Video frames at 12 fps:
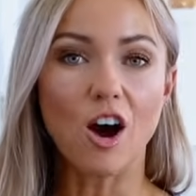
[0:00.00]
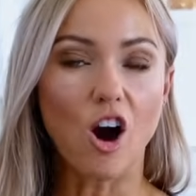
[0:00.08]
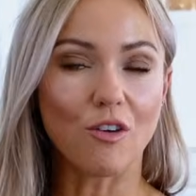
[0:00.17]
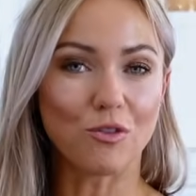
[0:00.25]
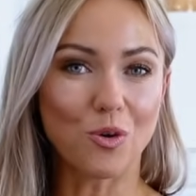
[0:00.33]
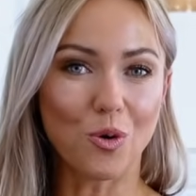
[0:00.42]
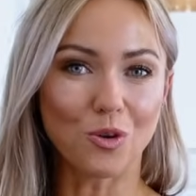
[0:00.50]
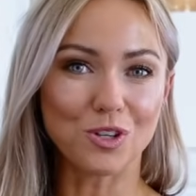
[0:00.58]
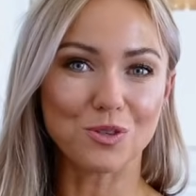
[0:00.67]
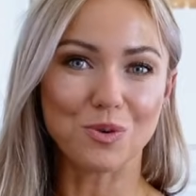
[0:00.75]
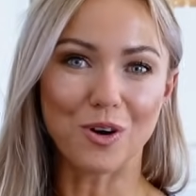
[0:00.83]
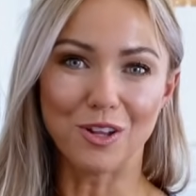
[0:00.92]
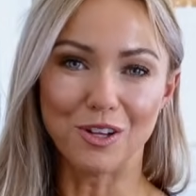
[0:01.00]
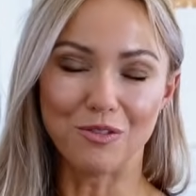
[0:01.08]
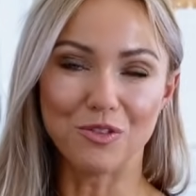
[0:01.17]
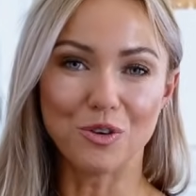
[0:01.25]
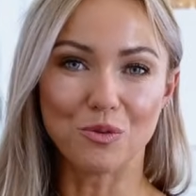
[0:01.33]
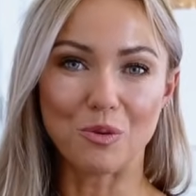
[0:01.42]
Of course, we all
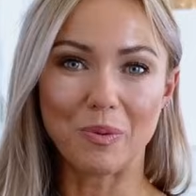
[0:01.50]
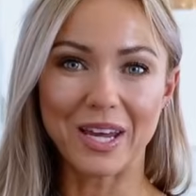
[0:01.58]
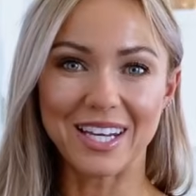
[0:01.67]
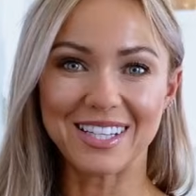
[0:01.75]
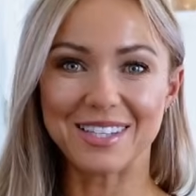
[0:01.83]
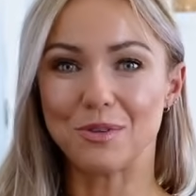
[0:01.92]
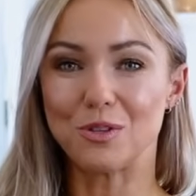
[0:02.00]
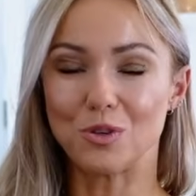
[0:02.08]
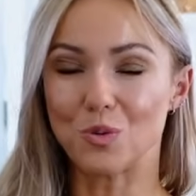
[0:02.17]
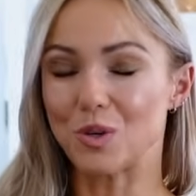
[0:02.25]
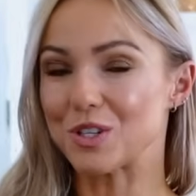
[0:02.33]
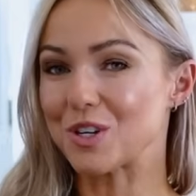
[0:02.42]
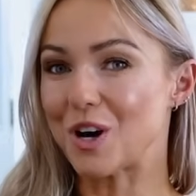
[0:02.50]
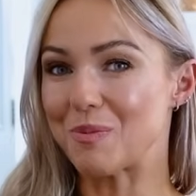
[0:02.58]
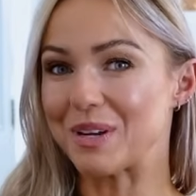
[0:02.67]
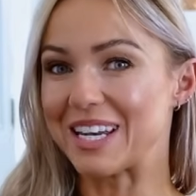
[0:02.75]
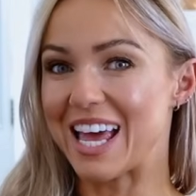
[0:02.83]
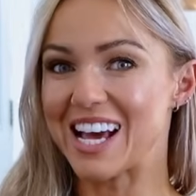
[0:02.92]
love no repeats. We don't know what's
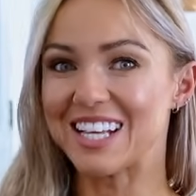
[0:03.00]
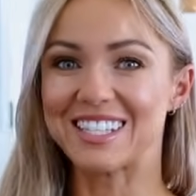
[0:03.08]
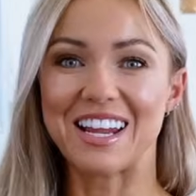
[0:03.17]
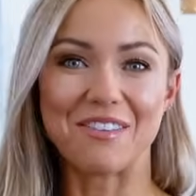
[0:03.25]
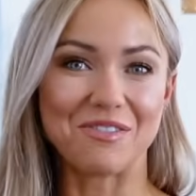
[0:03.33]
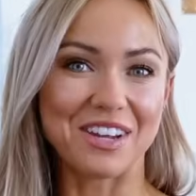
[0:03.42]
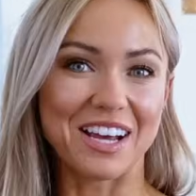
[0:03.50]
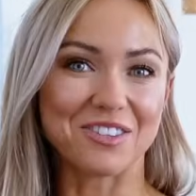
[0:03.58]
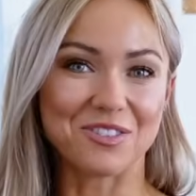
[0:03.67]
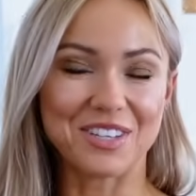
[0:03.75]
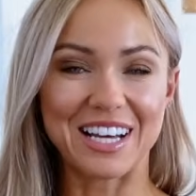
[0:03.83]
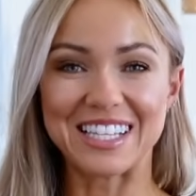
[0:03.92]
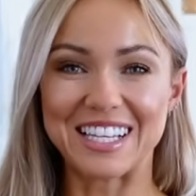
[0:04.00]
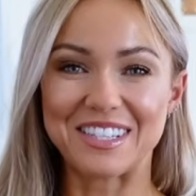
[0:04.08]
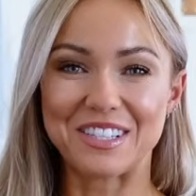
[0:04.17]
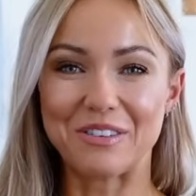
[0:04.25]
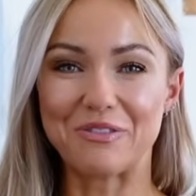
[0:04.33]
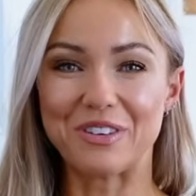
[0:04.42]
coming next. Every exercise is
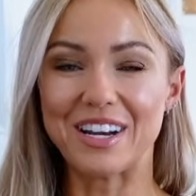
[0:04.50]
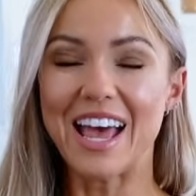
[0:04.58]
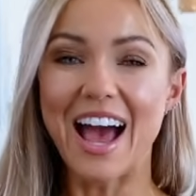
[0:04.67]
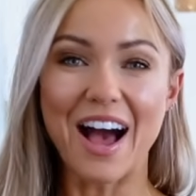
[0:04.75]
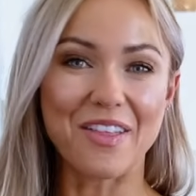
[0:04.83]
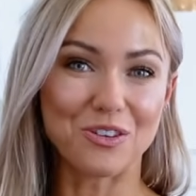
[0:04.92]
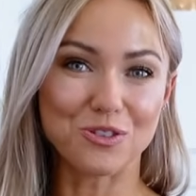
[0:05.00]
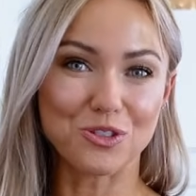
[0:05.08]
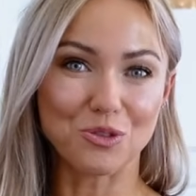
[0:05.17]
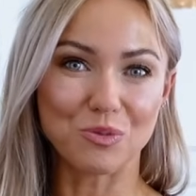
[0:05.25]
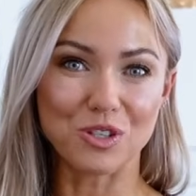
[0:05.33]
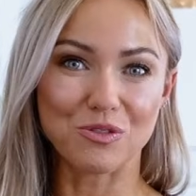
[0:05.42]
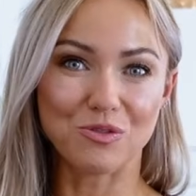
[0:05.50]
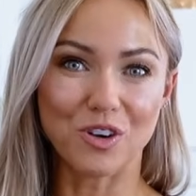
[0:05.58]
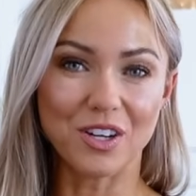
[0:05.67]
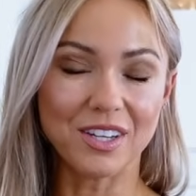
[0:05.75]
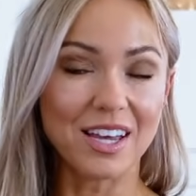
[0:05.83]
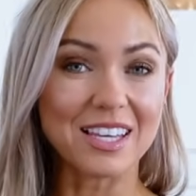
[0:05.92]
different and they're so much
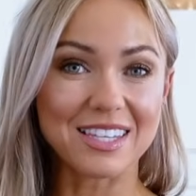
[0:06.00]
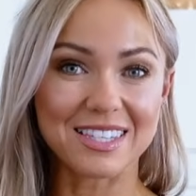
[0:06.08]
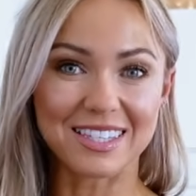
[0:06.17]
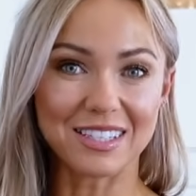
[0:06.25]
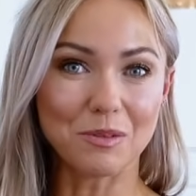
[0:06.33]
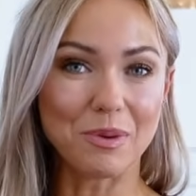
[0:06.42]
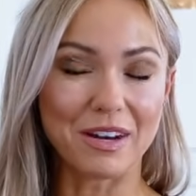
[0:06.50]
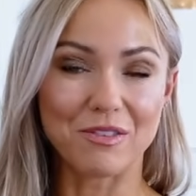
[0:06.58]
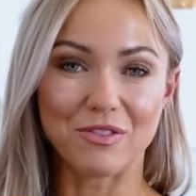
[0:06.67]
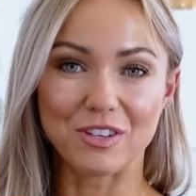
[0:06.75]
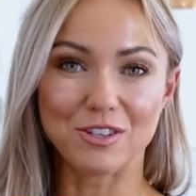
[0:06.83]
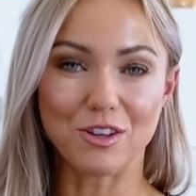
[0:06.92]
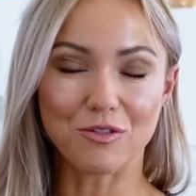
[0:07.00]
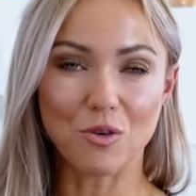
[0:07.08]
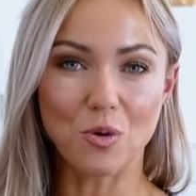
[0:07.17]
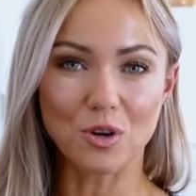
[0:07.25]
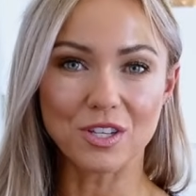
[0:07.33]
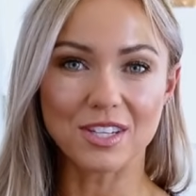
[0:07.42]
fun. Still beneficial, of
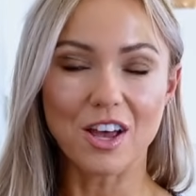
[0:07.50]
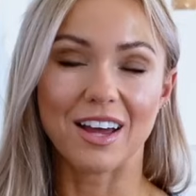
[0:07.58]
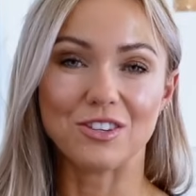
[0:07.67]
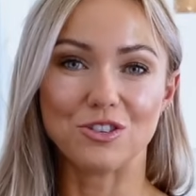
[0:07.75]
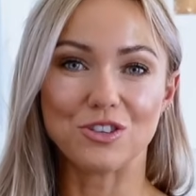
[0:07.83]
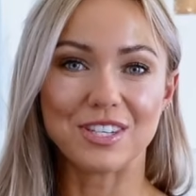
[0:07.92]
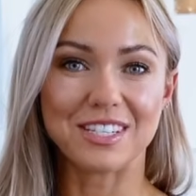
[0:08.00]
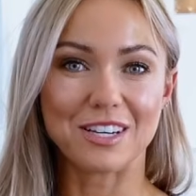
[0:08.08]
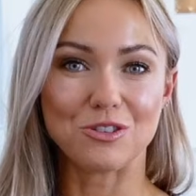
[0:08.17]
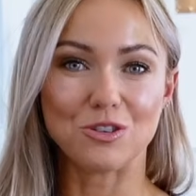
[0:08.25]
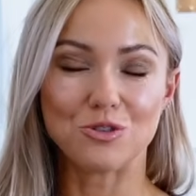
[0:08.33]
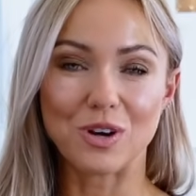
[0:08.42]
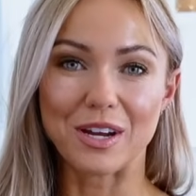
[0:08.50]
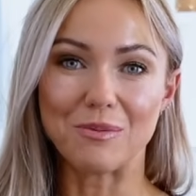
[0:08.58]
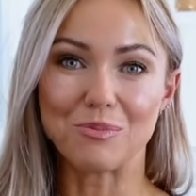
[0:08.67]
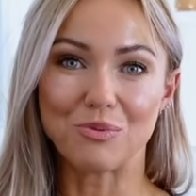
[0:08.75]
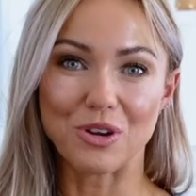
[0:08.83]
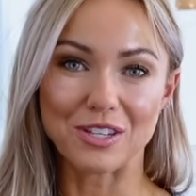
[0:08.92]
course. I do suggest you try and
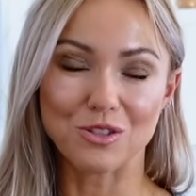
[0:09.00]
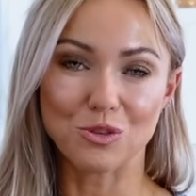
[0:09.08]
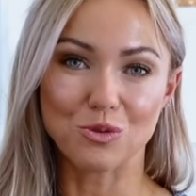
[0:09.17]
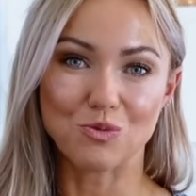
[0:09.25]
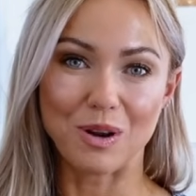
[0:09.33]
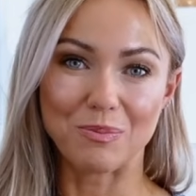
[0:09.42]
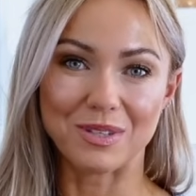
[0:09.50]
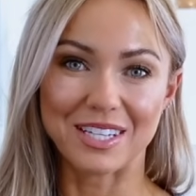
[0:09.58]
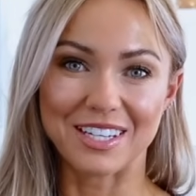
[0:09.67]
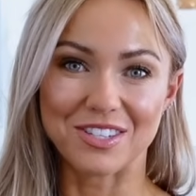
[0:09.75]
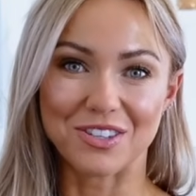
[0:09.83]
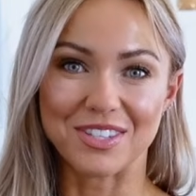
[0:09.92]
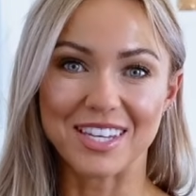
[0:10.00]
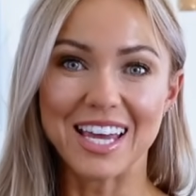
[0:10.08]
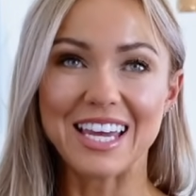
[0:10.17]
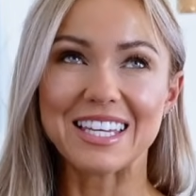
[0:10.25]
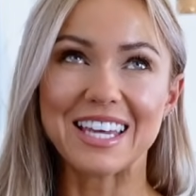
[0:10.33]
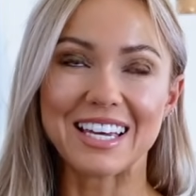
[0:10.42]
embrace those repetitions.
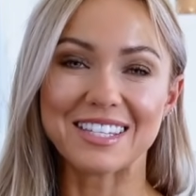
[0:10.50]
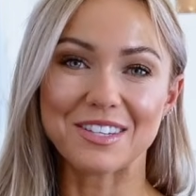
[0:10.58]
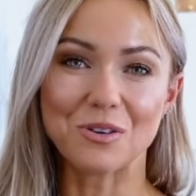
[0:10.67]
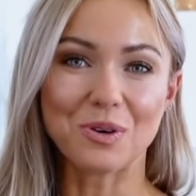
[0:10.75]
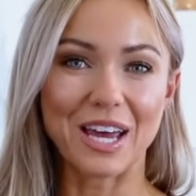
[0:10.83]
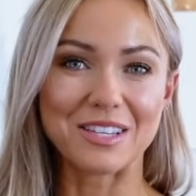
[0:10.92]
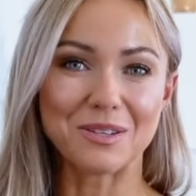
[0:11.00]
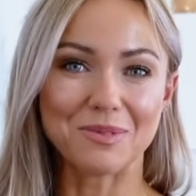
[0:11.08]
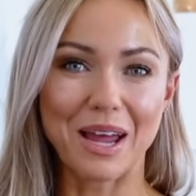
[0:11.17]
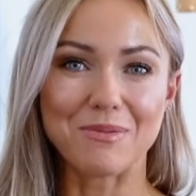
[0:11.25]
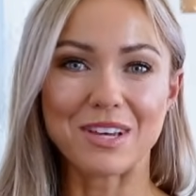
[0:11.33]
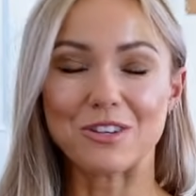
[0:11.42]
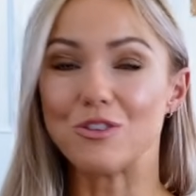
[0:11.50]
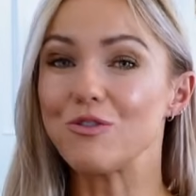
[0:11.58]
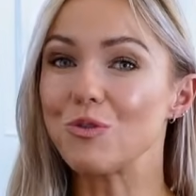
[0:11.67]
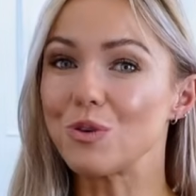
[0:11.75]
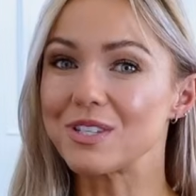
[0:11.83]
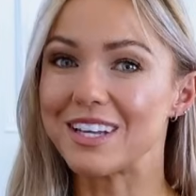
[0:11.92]
Yes, okay, sometimes I do
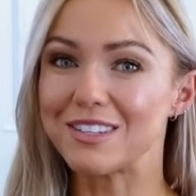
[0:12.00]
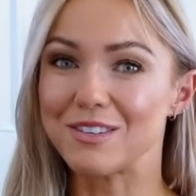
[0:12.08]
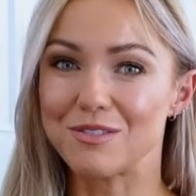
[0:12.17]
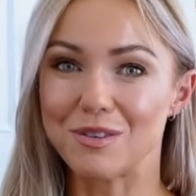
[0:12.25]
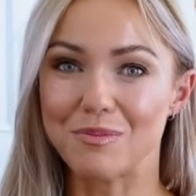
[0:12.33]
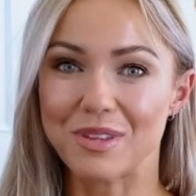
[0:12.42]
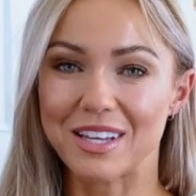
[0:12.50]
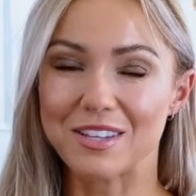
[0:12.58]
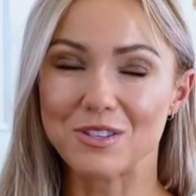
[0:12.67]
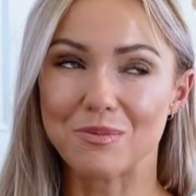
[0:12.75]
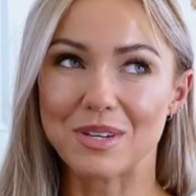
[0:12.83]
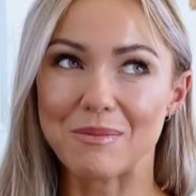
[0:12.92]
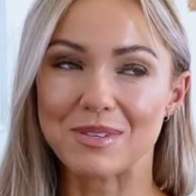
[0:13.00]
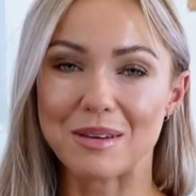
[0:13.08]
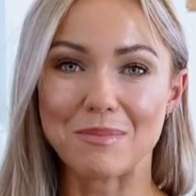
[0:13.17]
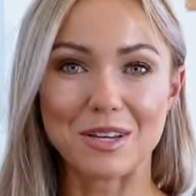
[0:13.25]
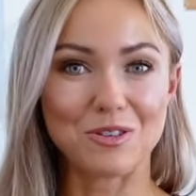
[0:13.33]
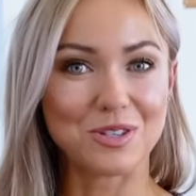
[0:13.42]
4 sets of something. Sometimes I
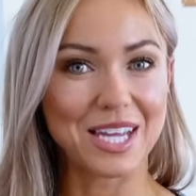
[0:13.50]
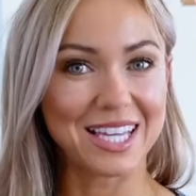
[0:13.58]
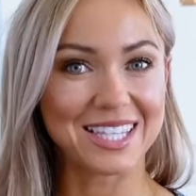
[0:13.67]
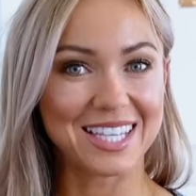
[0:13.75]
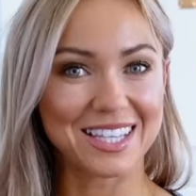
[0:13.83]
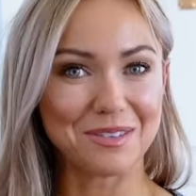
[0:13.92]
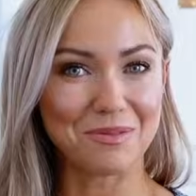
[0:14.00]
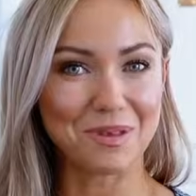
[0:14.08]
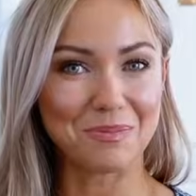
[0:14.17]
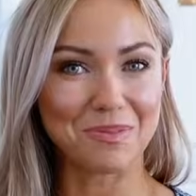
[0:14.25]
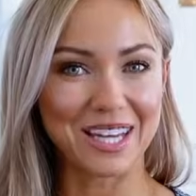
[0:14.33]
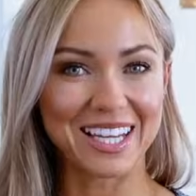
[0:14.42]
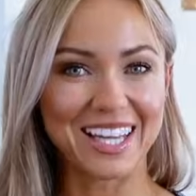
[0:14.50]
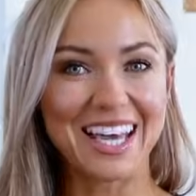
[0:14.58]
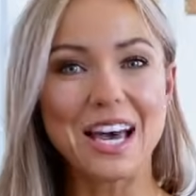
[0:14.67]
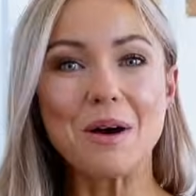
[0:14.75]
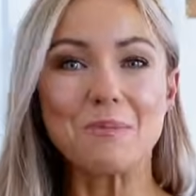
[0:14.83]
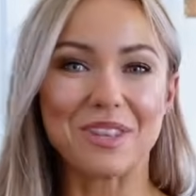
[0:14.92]
may do 10 sets of something,
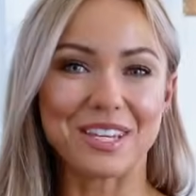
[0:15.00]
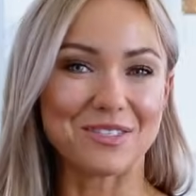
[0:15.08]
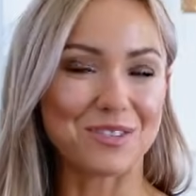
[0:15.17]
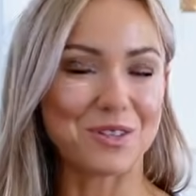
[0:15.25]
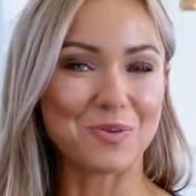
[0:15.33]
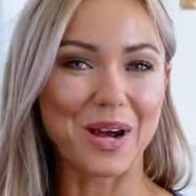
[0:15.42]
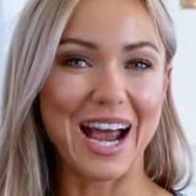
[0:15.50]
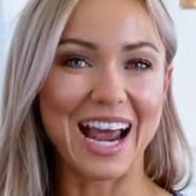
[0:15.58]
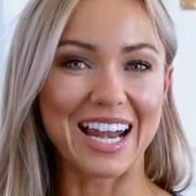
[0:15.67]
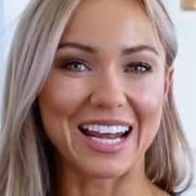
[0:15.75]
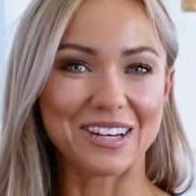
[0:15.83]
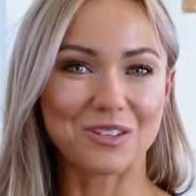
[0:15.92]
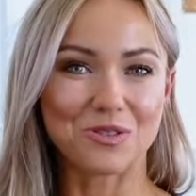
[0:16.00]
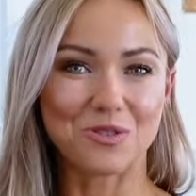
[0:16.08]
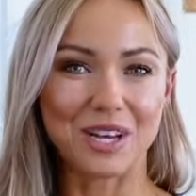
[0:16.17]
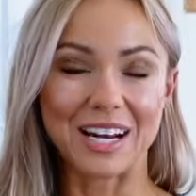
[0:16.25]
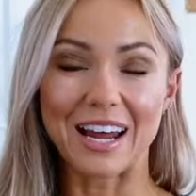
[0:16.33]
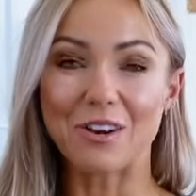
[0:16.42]
but that's just the way I like to
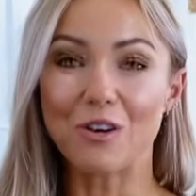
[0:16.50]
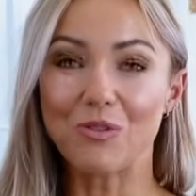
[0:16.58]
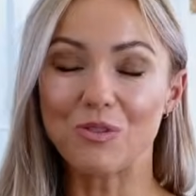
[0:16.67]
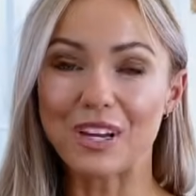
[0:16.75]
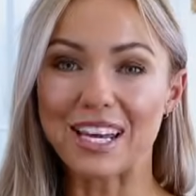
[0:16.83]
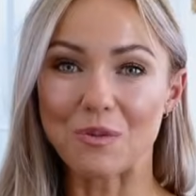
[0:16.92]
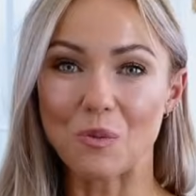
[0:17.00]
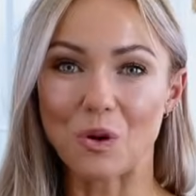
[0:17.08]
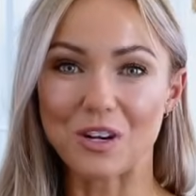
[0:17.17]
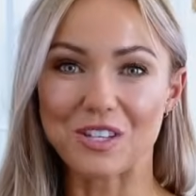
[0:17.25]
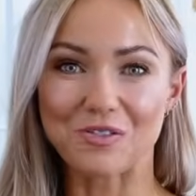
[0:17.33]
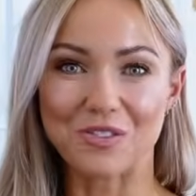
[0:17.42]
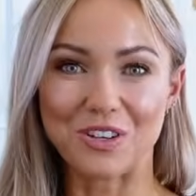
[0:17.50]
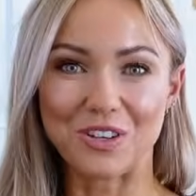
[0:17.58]
train, and hopefully it works for